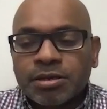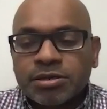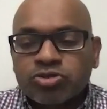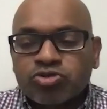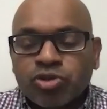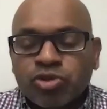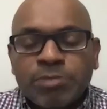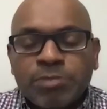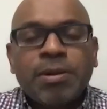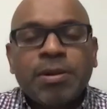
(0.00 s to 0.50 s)

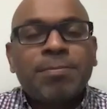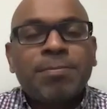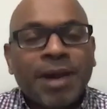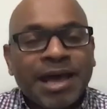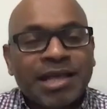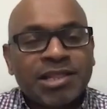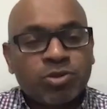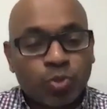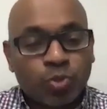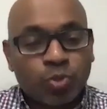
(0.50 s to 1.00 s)
treatment
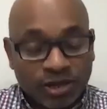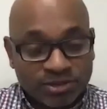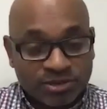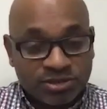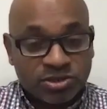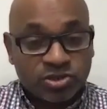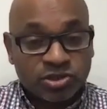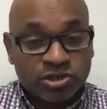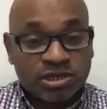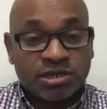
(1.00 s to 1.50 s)

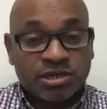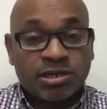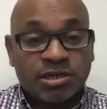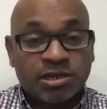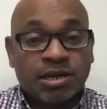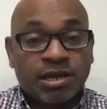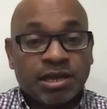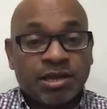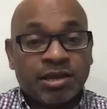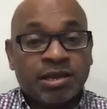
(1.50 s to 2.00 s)
pathways
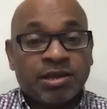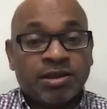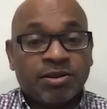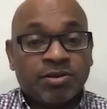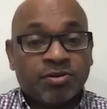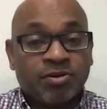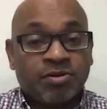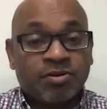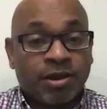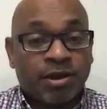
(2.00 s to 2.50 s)
written
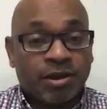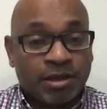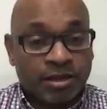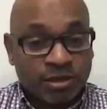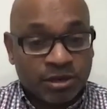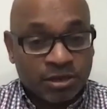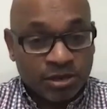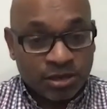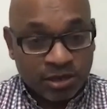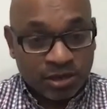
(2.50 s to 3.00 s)

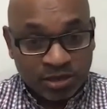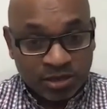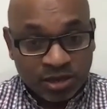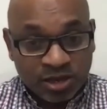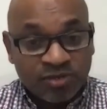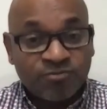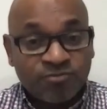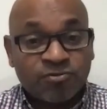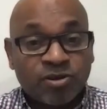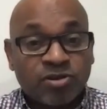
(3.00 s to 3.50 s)
in the
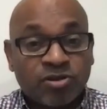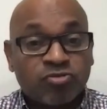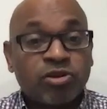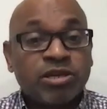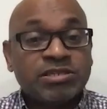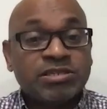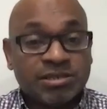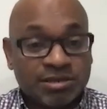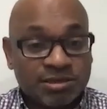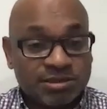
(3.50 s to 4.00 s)
different
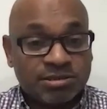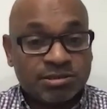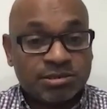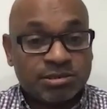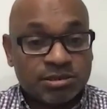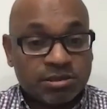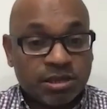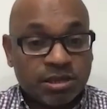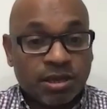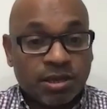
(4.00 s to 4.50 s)

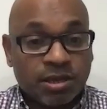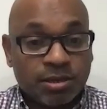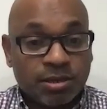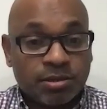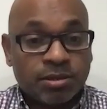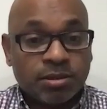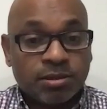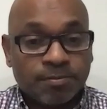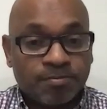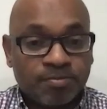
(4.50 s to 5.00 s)
regions.
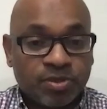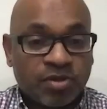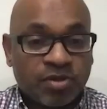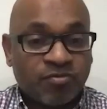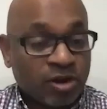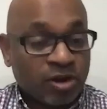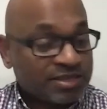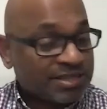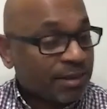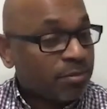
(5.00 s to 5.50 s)

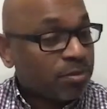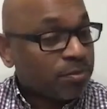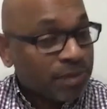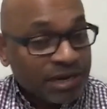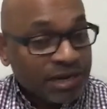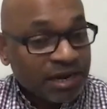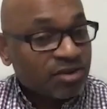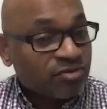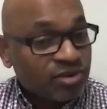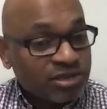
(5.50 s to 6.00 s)
For example,
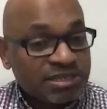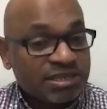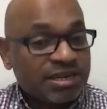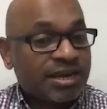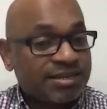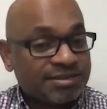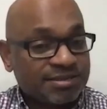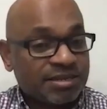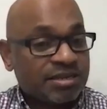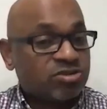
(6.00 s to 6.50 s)
Midland region
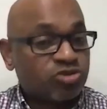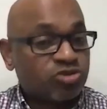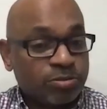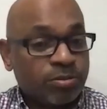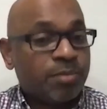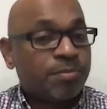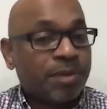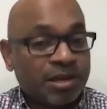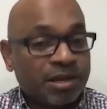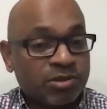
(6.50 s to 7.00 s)
has a
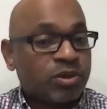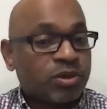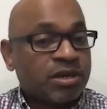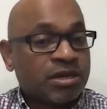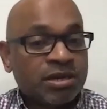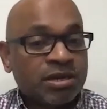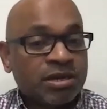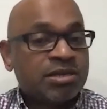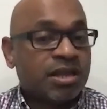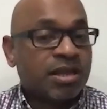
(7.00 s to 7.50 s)
treatment pathway
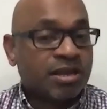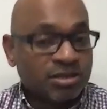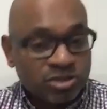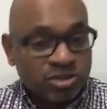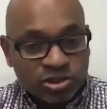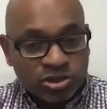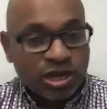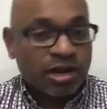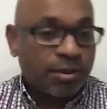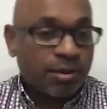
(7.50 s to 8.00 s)
that is
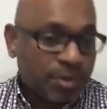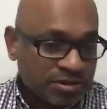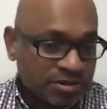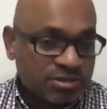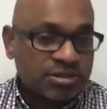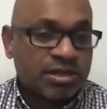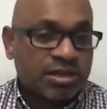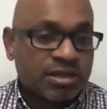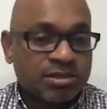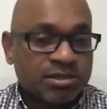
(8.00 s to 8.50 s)
shared
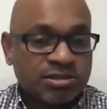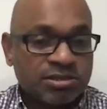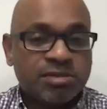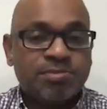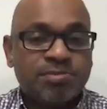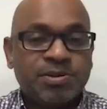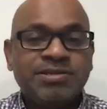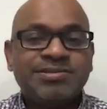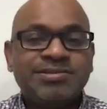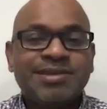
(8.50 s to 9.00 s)
amongst the
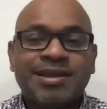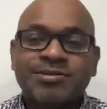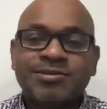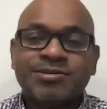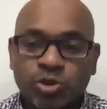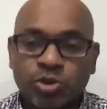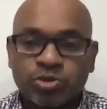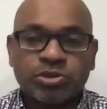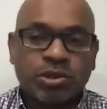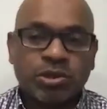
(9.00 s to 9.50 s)
GPs, and
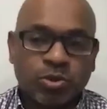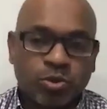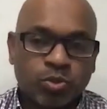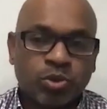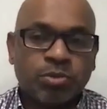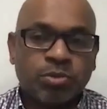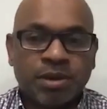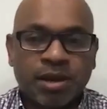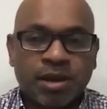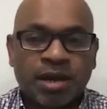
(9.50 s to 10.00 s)
so
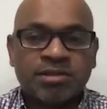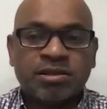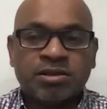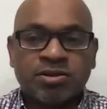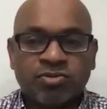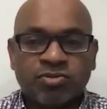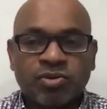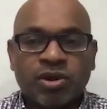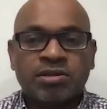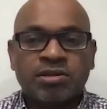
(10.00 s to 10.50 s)
would be
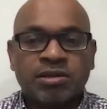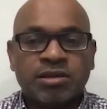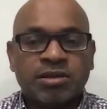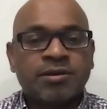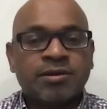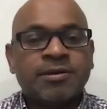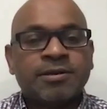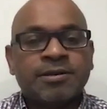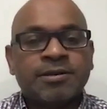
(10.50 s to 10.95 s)
other